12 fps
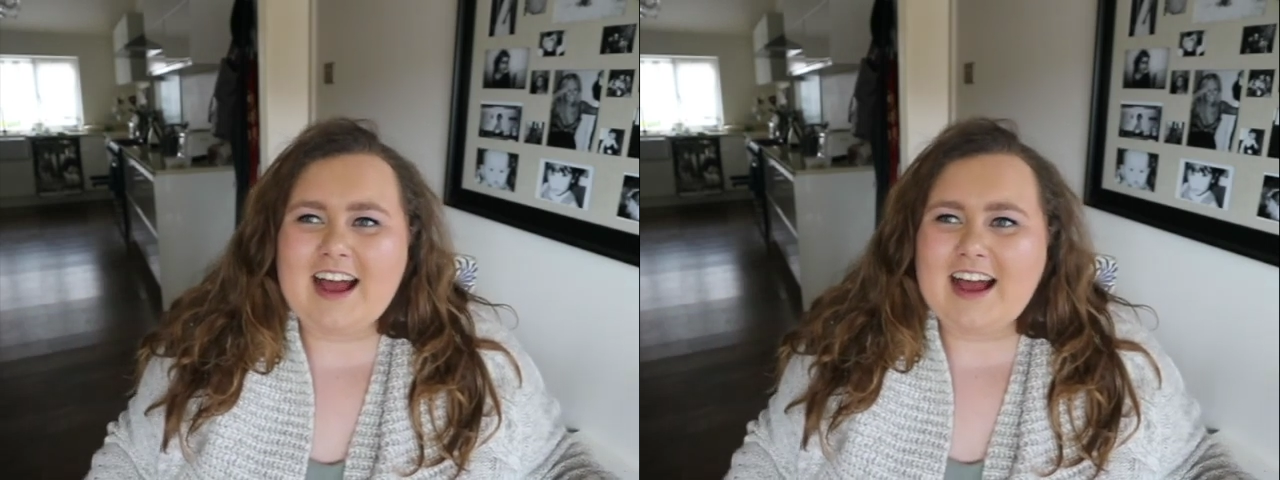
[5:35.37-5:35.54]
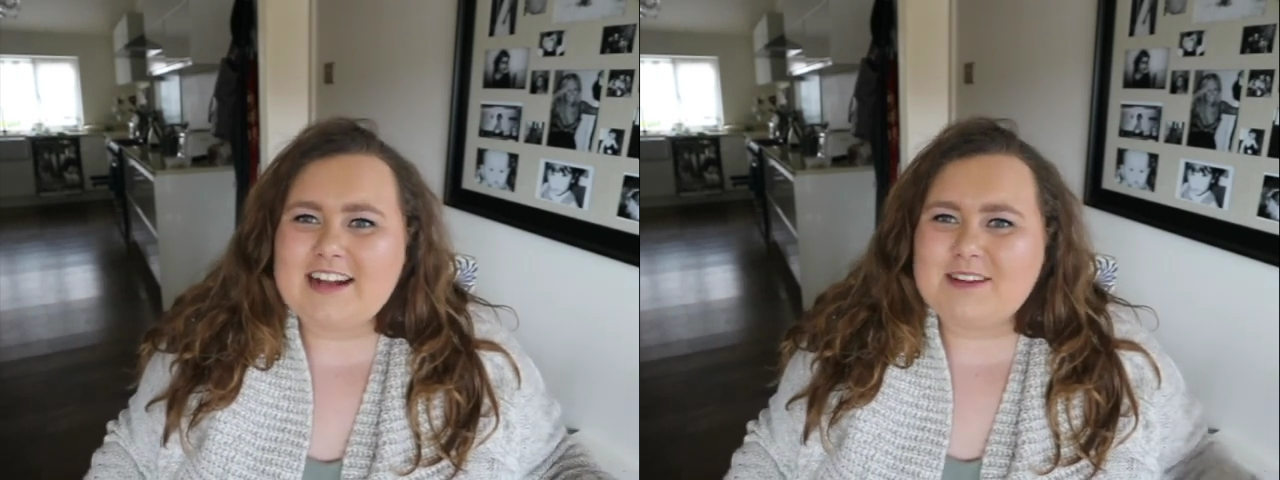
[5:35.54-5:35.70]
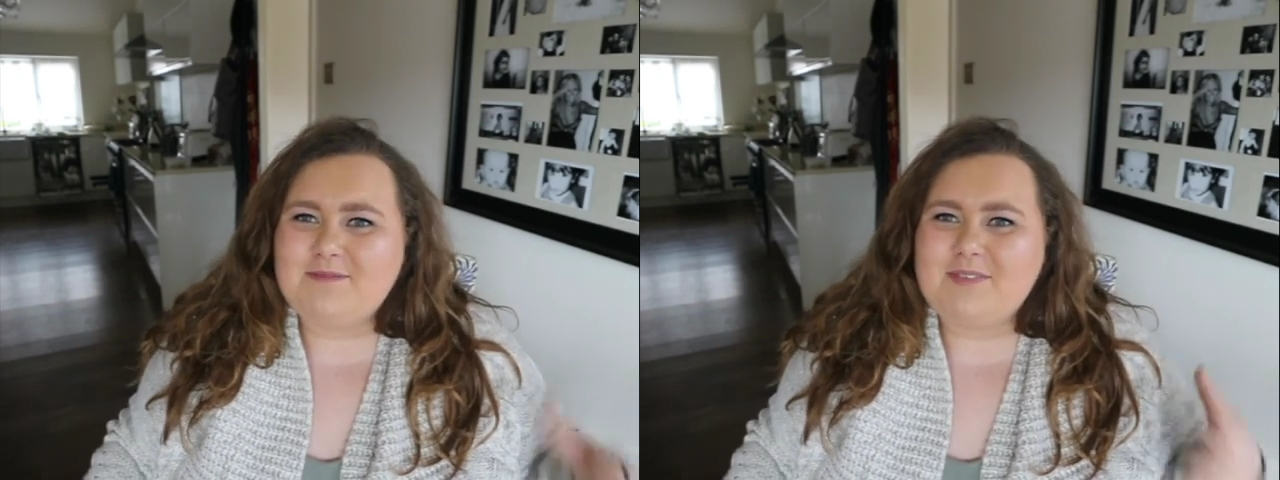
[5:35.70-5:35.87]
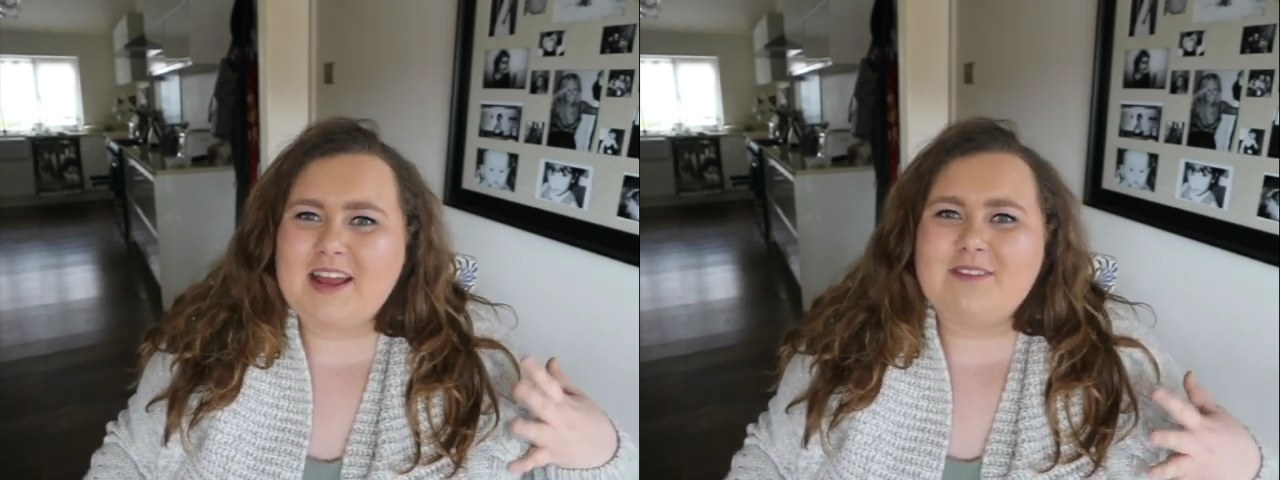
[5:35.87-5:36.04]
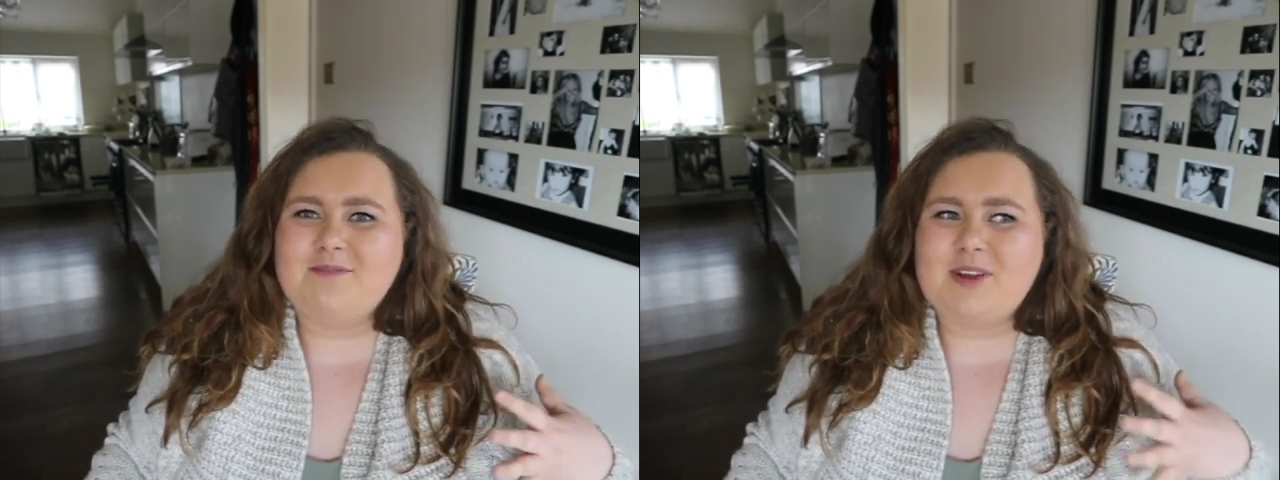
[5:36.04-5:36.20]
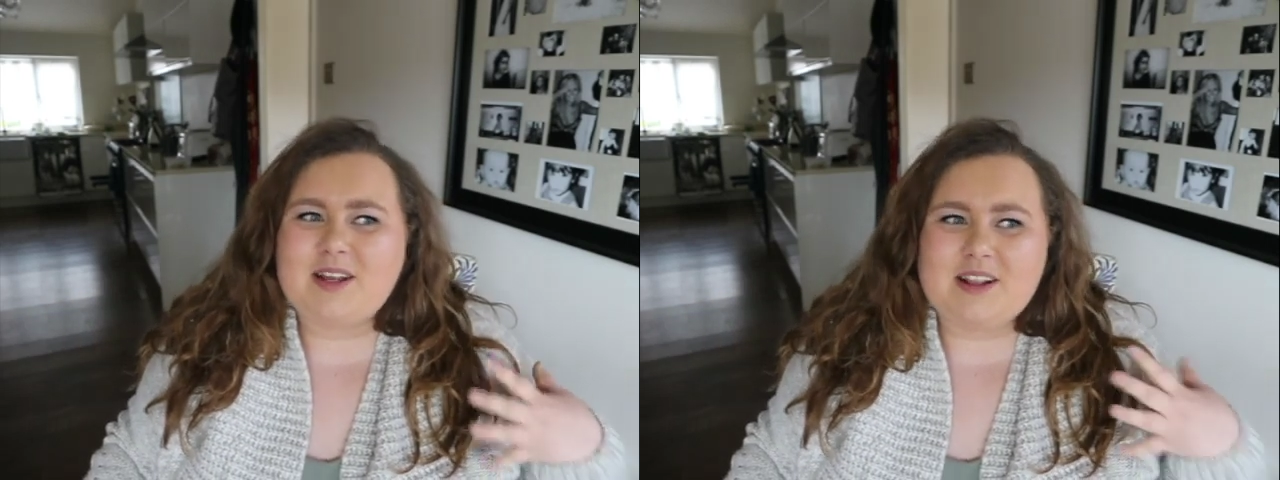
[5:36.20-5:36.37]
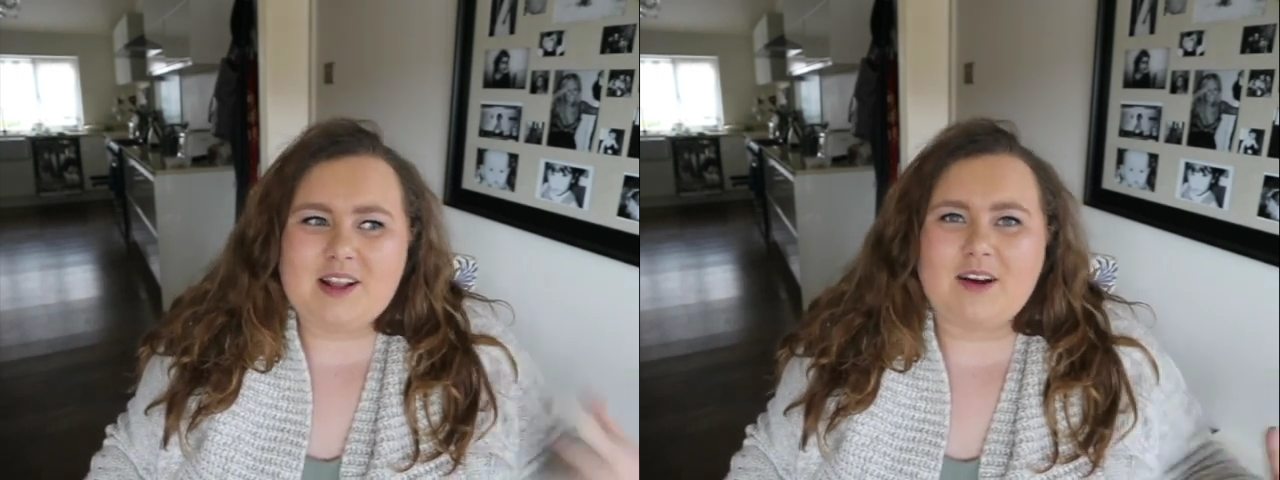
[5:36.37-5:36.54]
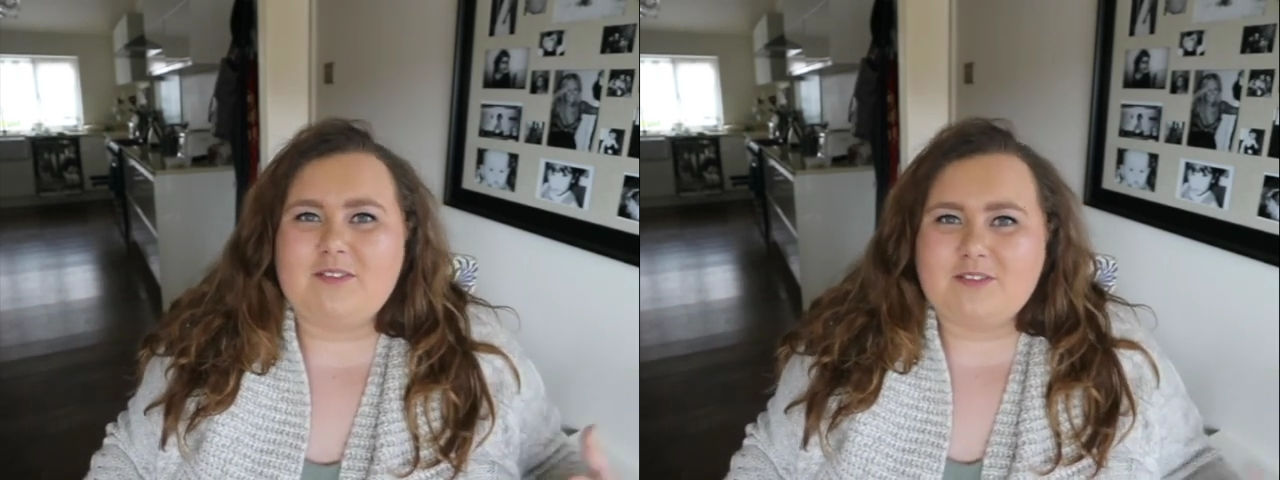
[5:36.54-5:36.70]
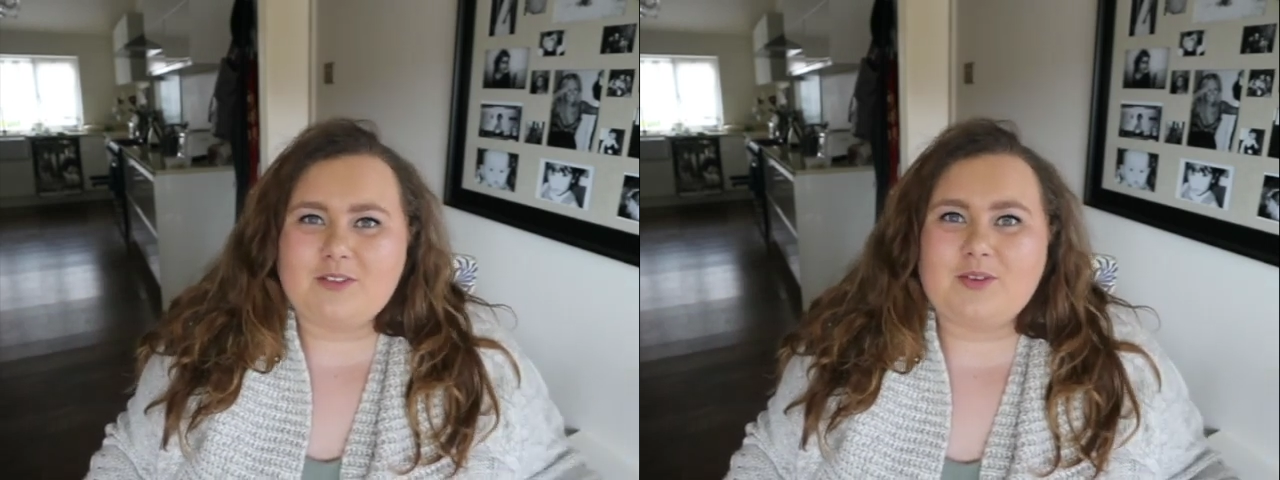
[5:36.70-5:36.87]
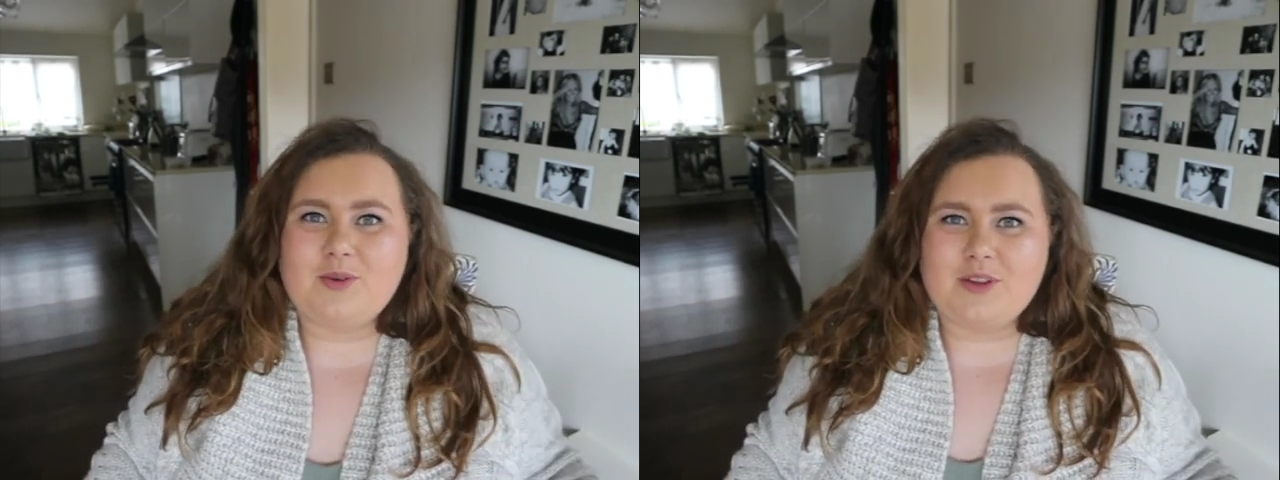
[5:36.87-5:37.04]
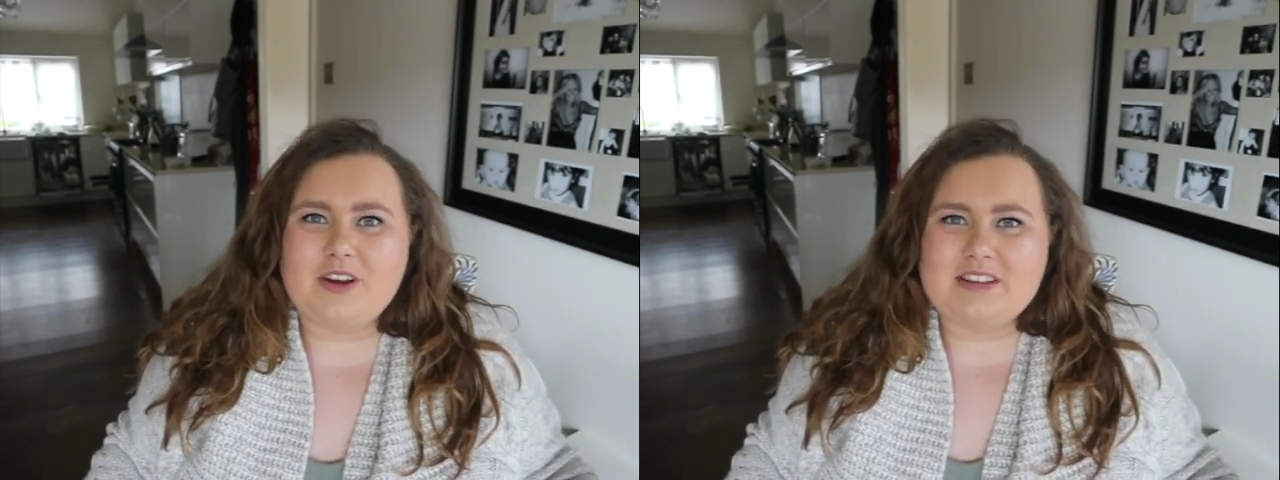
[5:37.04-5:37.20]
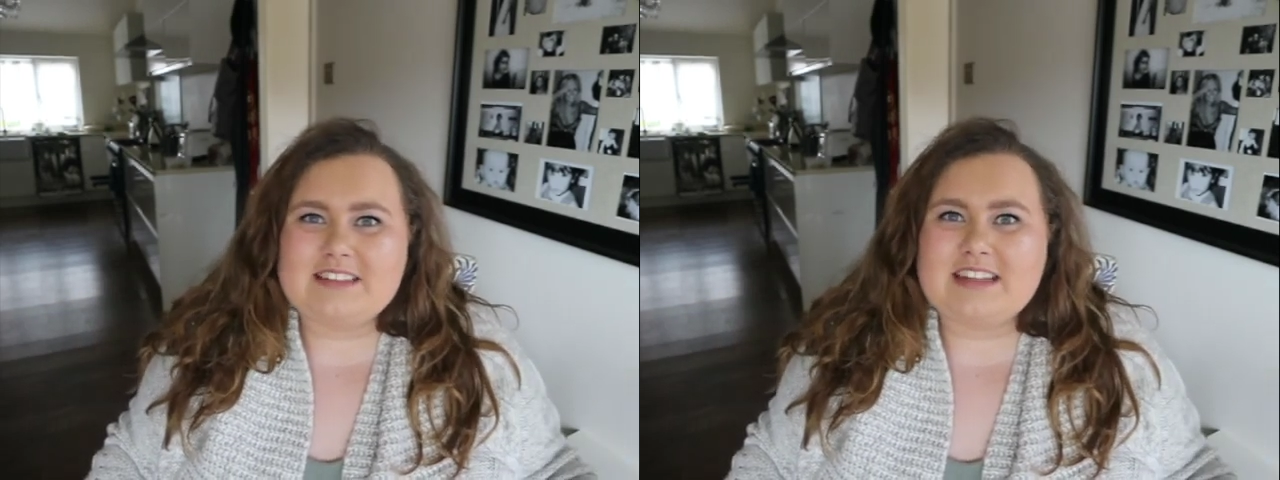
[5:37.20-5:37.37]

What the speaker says: and it made me love all those